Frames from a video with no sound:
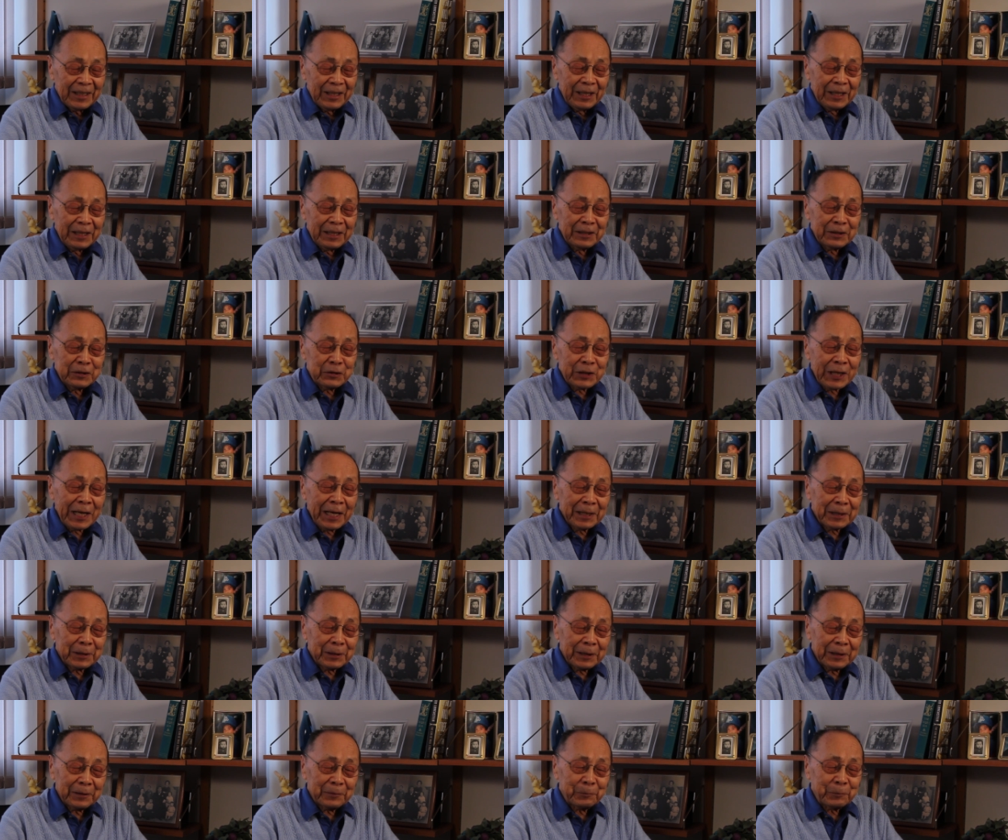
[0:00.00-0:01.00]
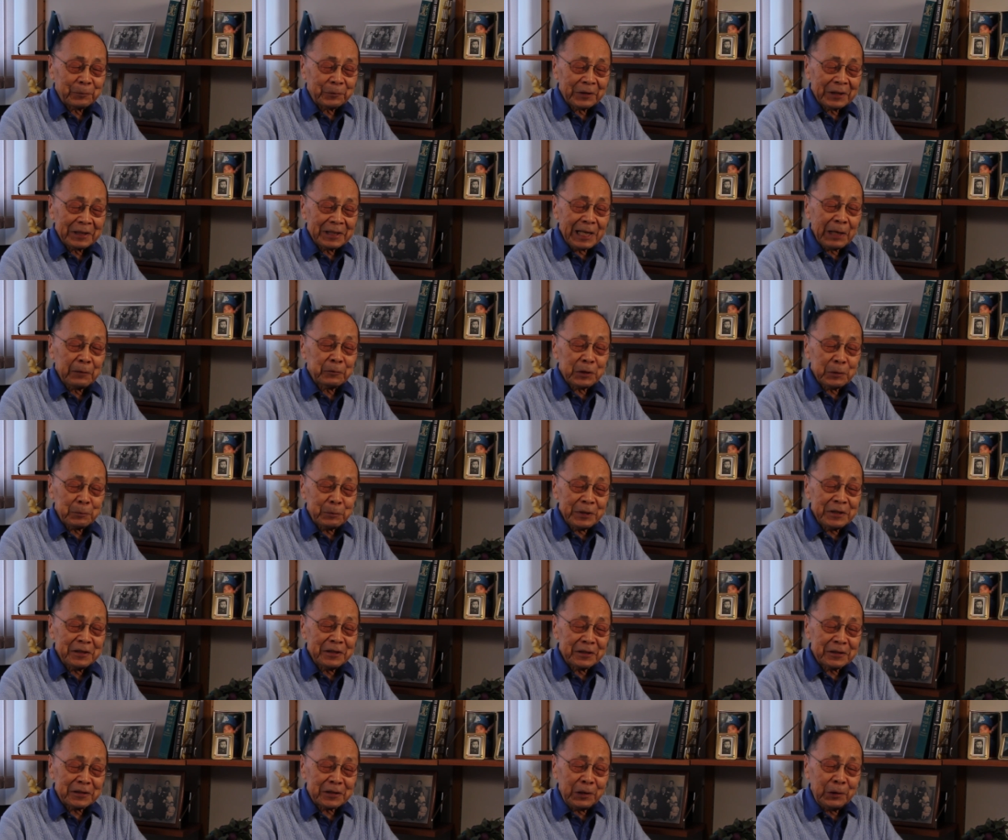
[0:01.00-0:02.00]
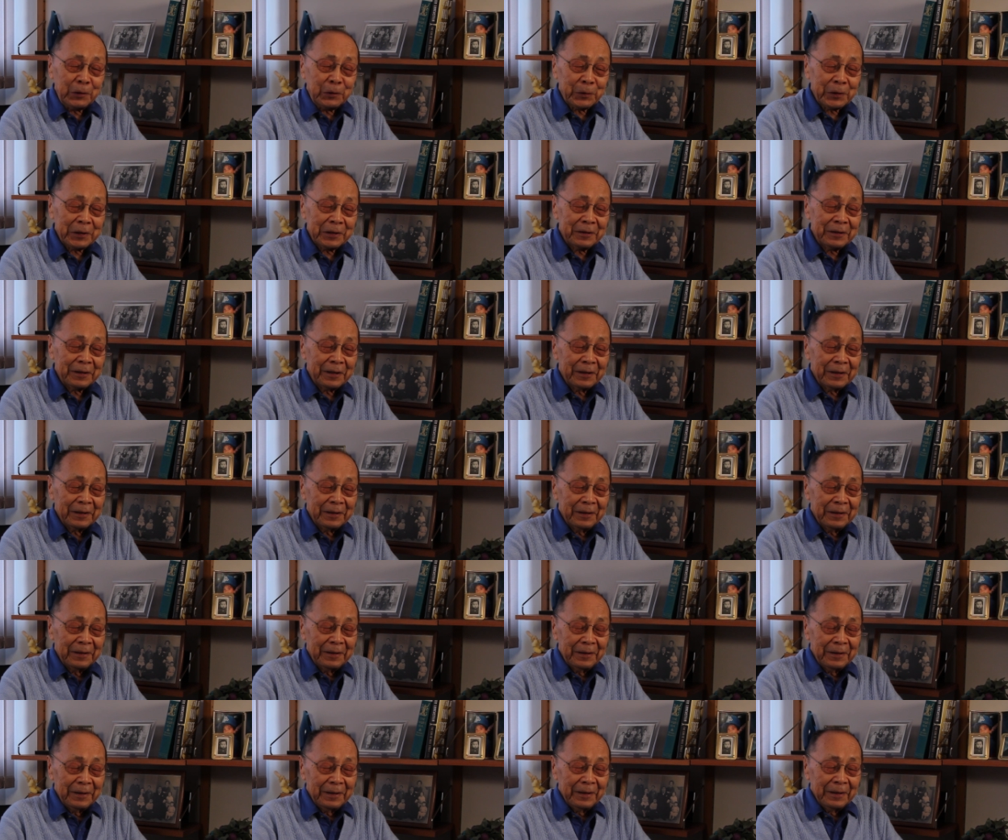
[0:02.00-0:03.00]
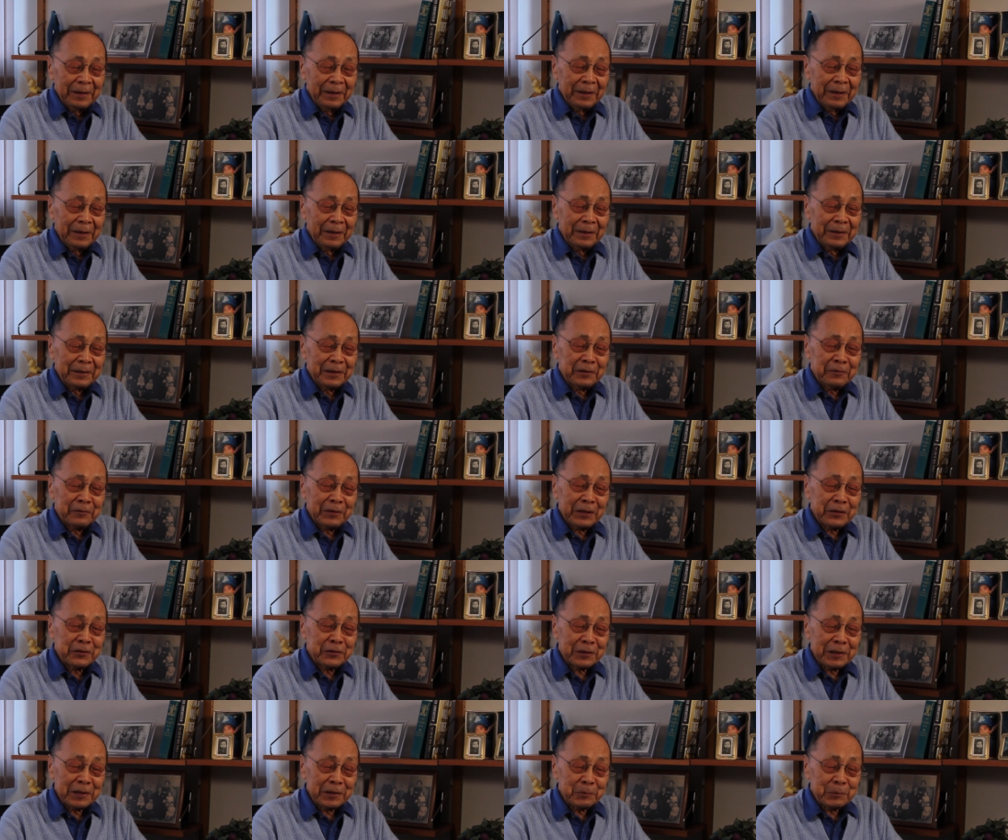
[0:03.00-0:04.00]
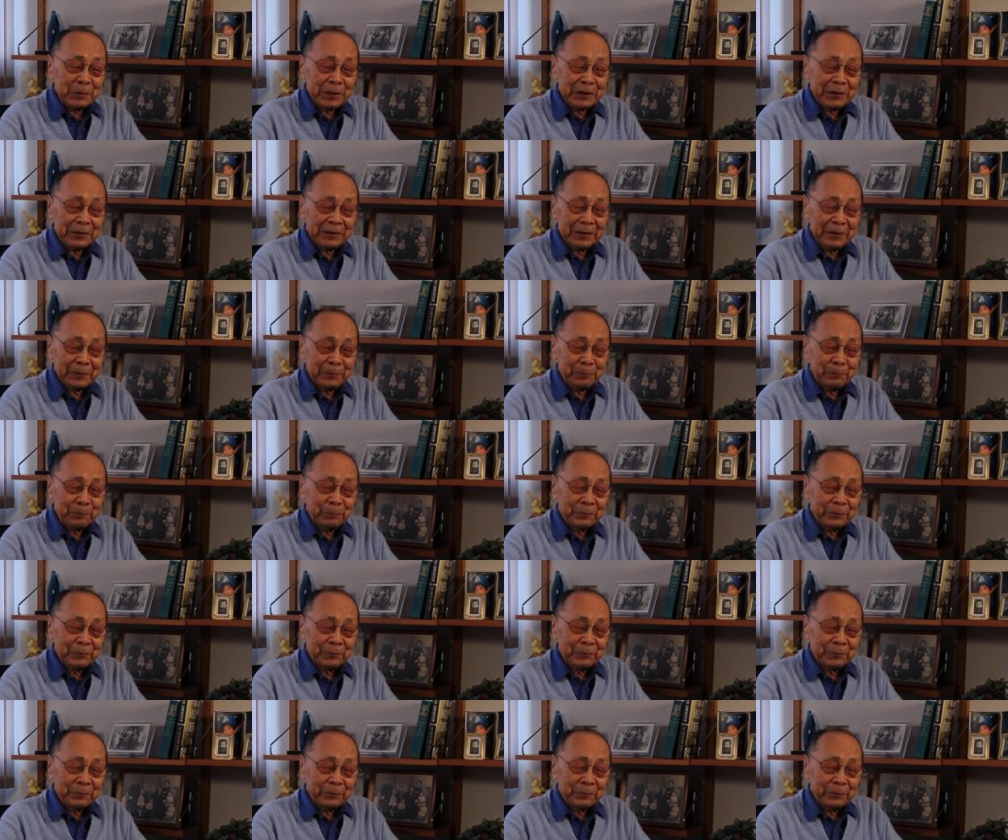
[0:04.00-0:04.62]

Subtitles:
And Jack kept the business going, and eventually we